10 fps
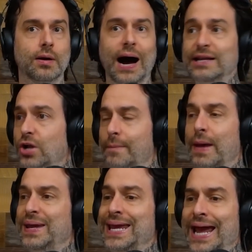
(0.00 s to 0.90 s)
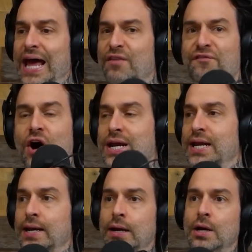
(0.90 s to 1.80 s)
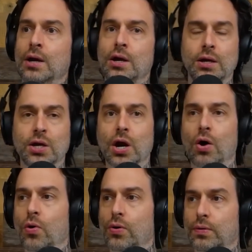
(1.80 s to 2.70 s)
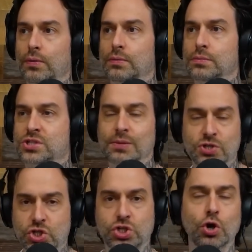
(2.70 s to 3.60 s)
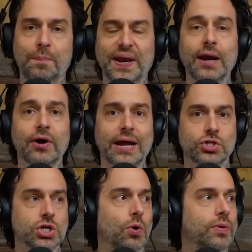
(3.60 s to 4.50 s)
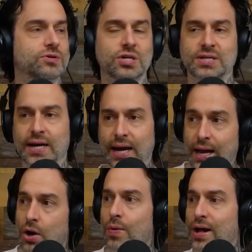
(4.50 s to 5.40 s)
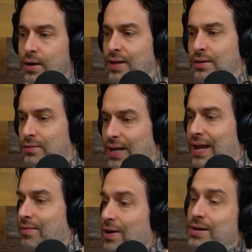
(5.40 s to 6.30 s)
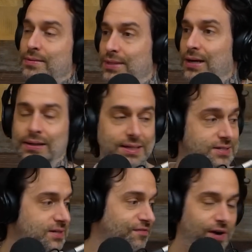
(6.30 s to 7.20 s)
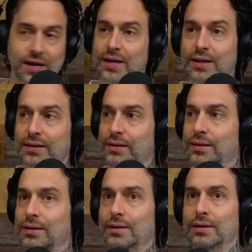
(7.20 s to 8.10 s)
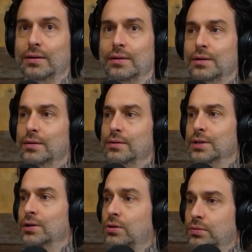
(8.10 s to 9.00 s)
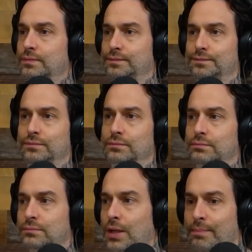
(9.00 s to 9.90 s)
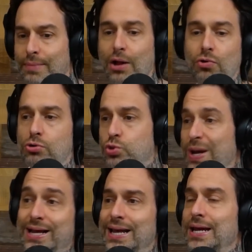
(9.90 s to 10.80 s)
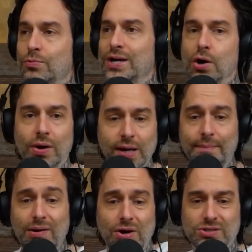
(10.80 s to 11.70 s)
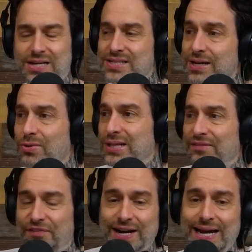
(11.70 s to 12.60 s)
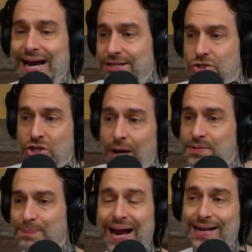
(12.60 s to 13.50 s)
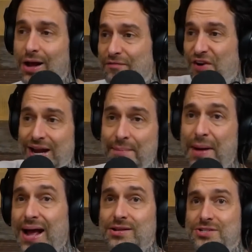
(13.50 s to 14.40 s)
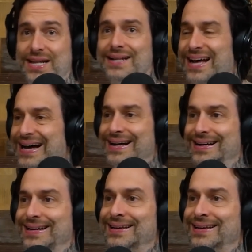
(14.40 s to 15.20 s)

I thought maybe he had a fucking, you know, some stupid internet show where he was just like, hello, you know, hey, welcome, dog. This is fucking, you know, Melrose Weekly. We going on Melrose and see what the fucking guy's chumps buying on fucking Mother's Day, dog.